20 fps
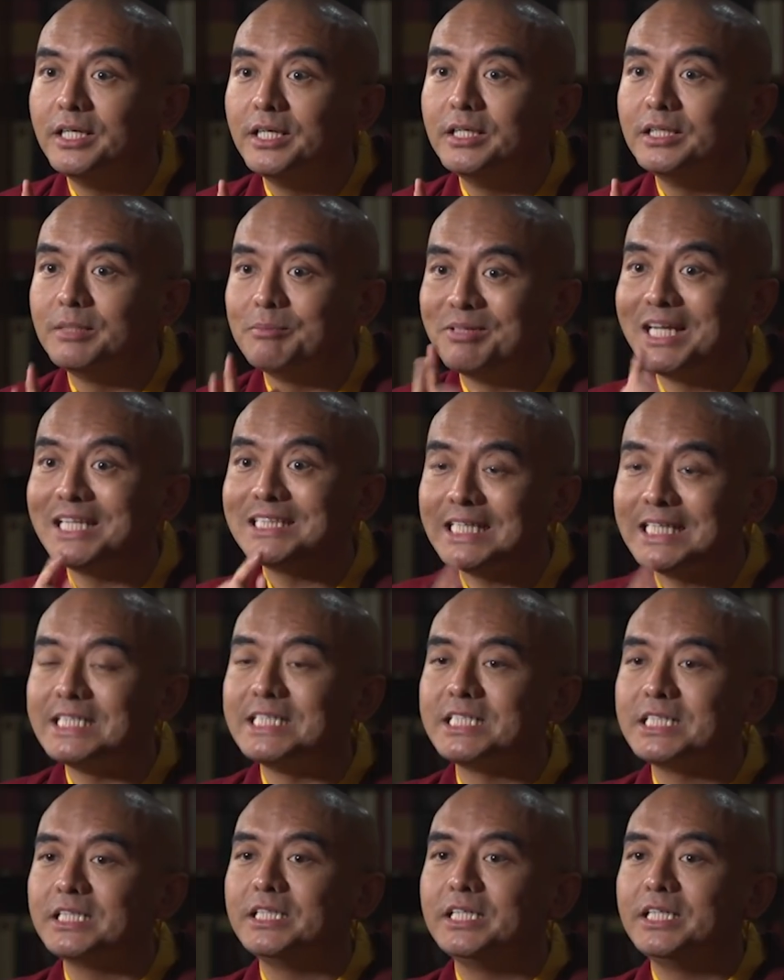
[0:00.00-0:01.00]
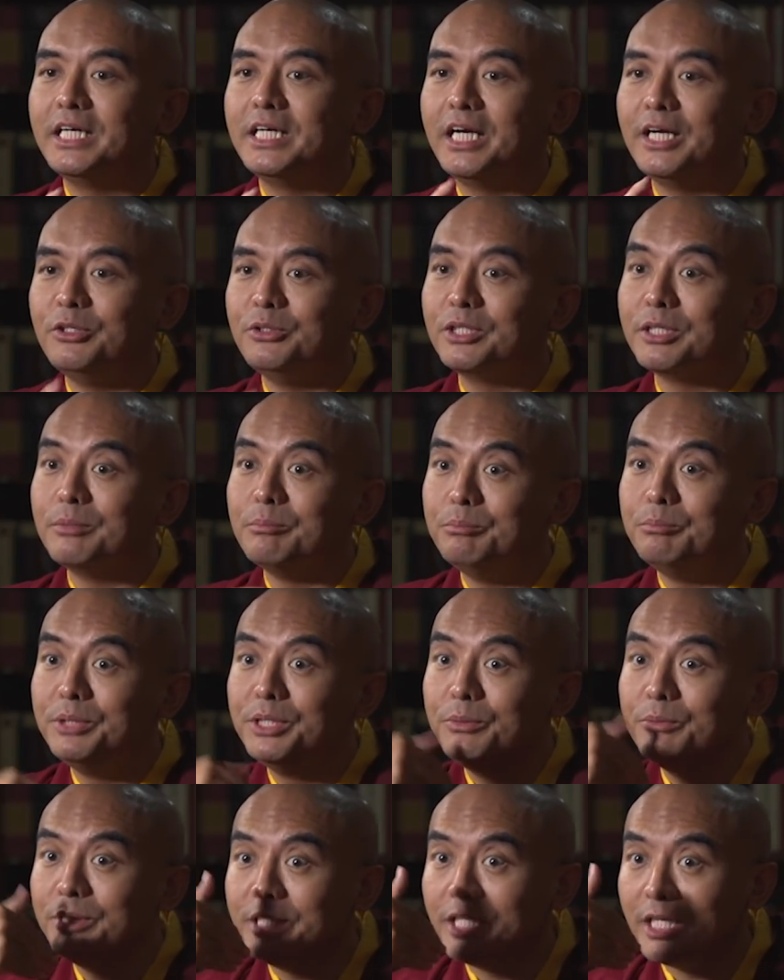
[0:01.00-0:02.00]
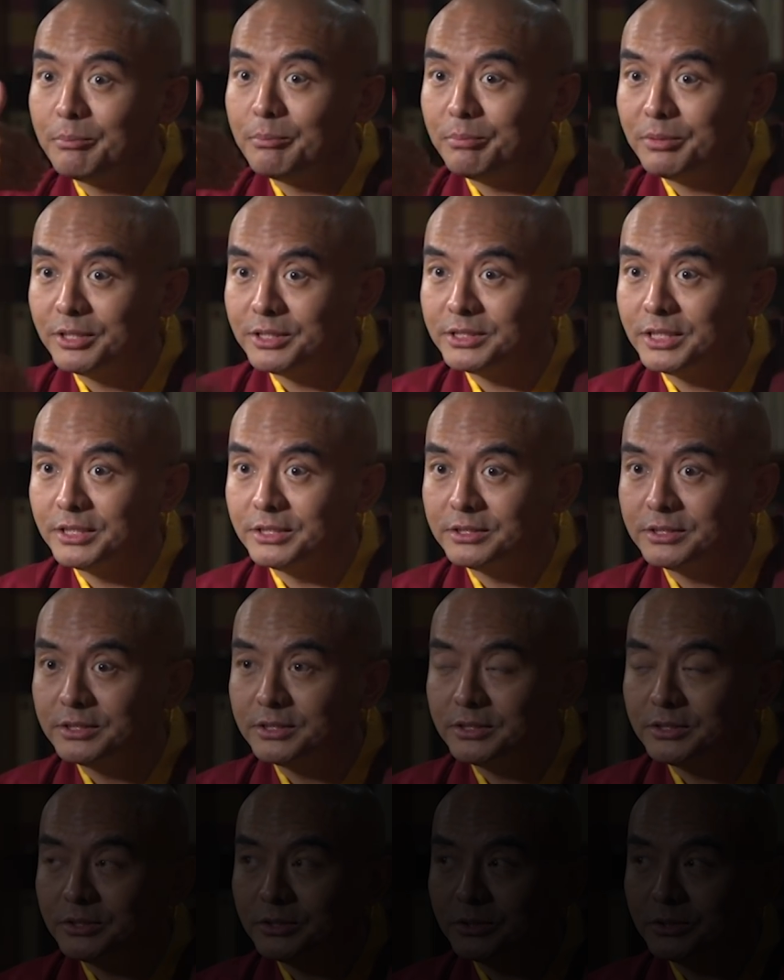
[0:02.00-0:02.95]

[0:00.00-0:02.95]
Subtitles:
the present. And you can be with that presence.